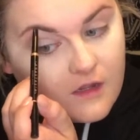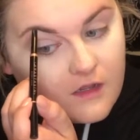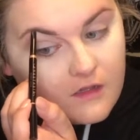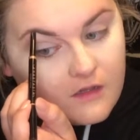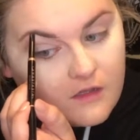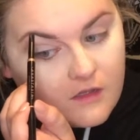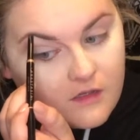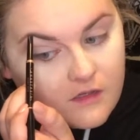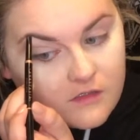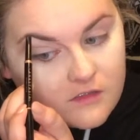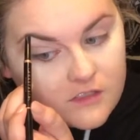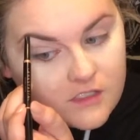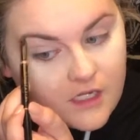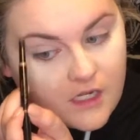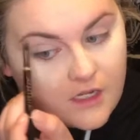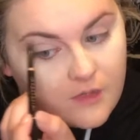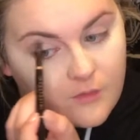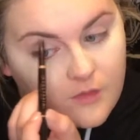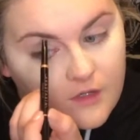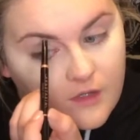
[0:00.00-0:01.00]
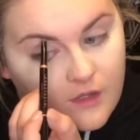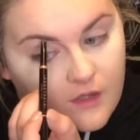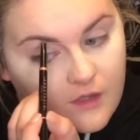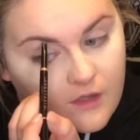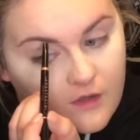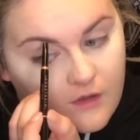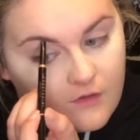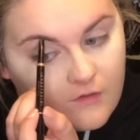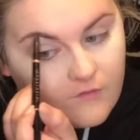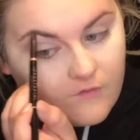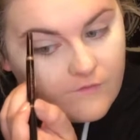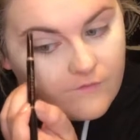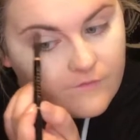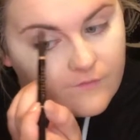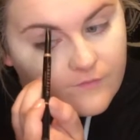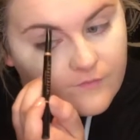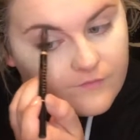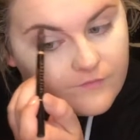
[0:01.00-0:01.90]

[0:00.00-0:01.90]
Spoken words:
a long time ago.